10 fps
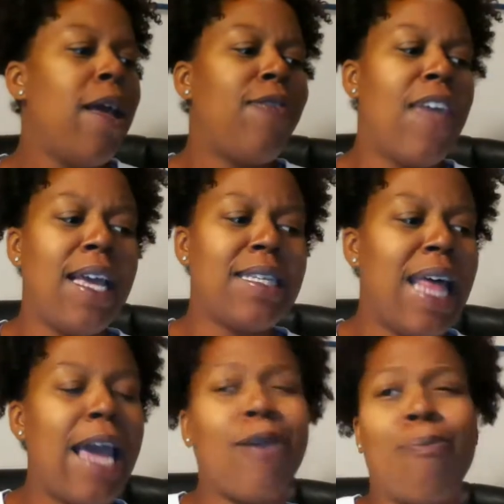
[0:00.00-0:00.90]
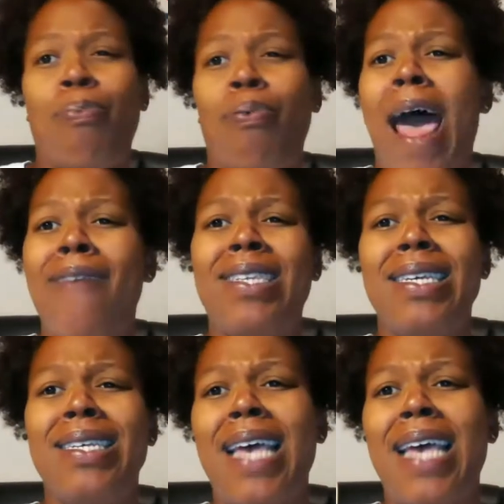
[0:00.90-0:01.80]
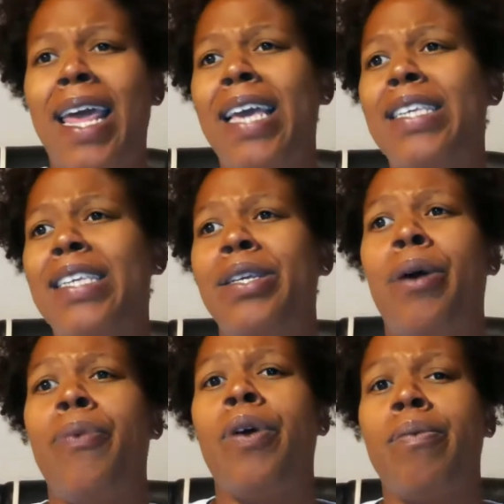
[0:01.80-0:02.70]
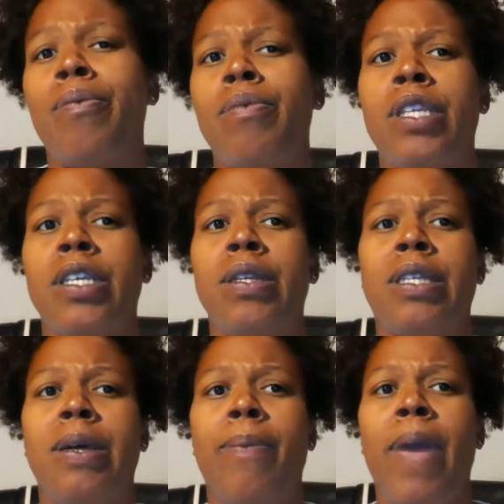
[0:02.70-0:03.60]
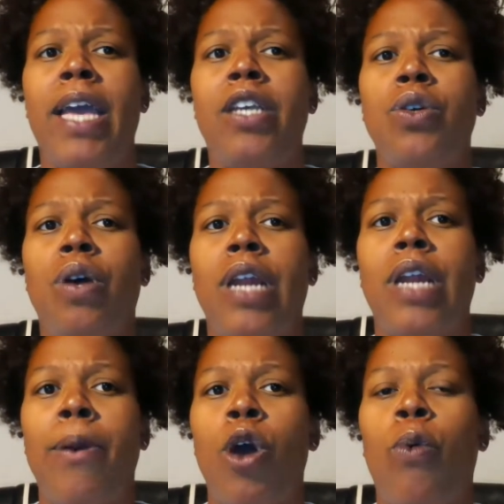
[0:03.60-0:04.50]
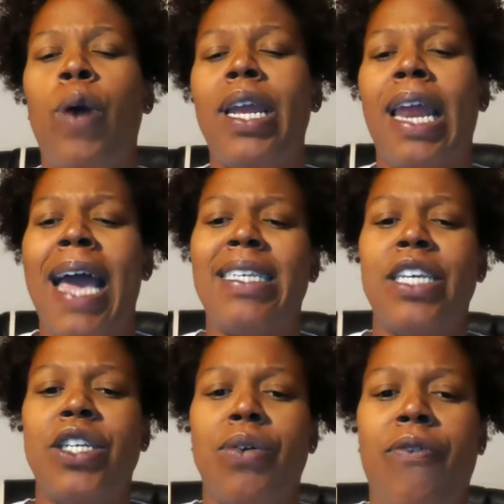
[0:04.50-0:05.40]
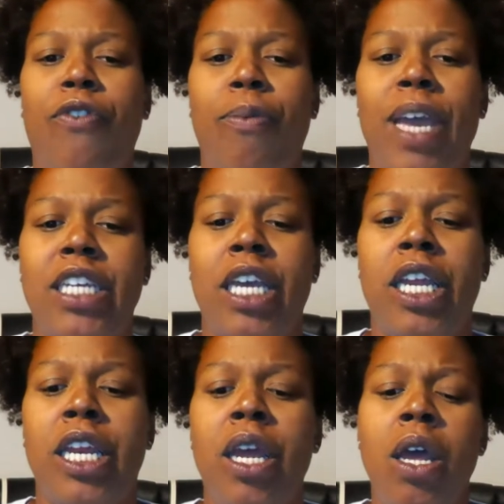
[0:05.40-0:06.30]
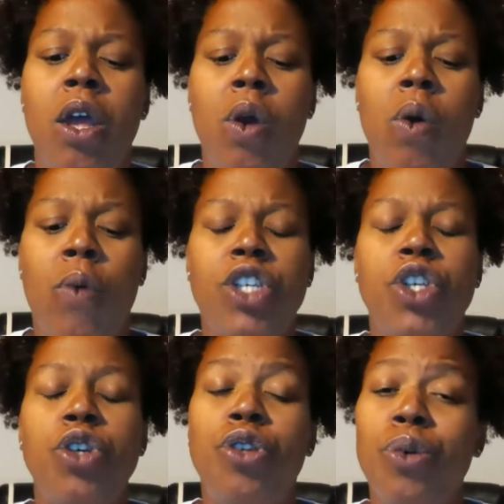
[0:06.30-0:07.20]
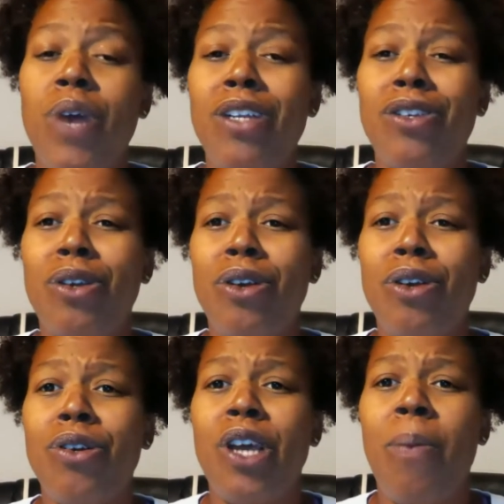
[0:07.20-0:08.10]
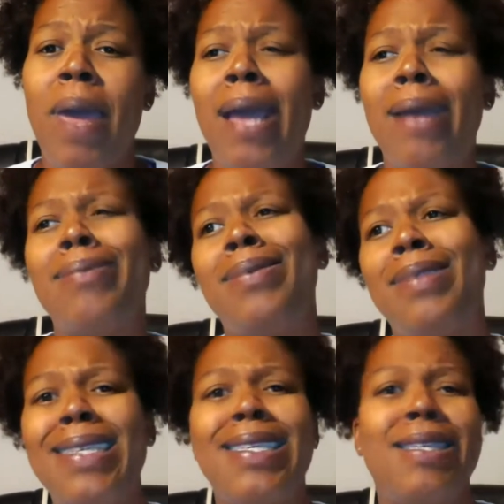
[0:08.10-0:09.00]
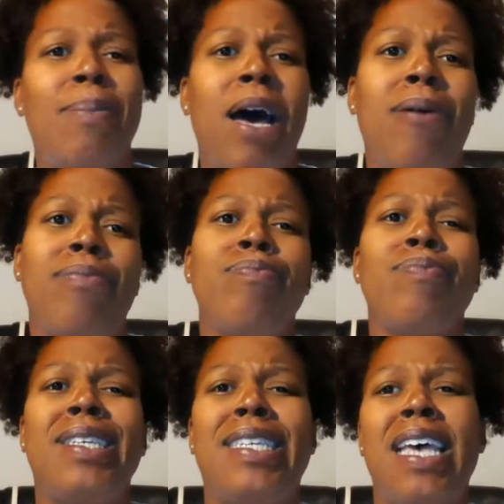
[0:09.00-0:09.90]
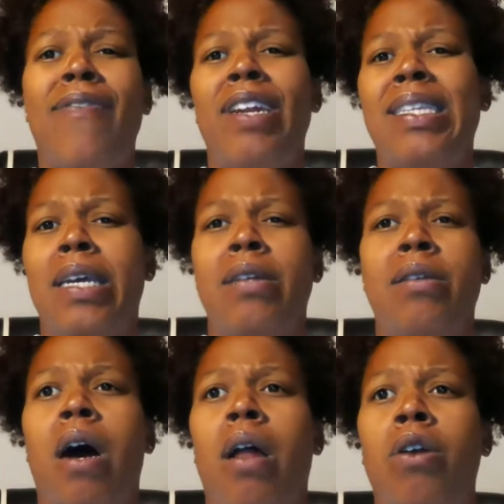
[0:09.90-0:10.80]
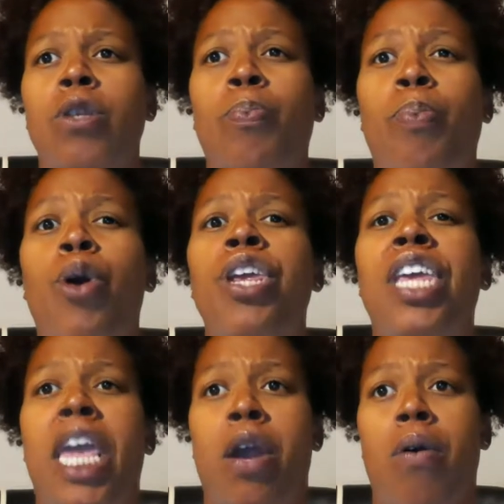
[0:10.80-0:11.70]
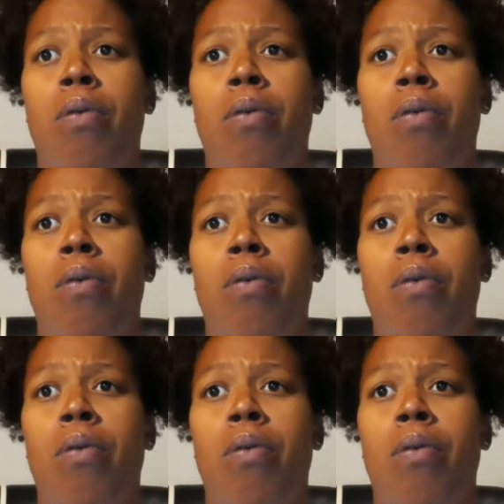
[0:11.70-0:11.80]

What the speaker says: Things like privacy settings, you know, to make sure that no one can access your information once you do register your domain, that's about $7 to $10 per year.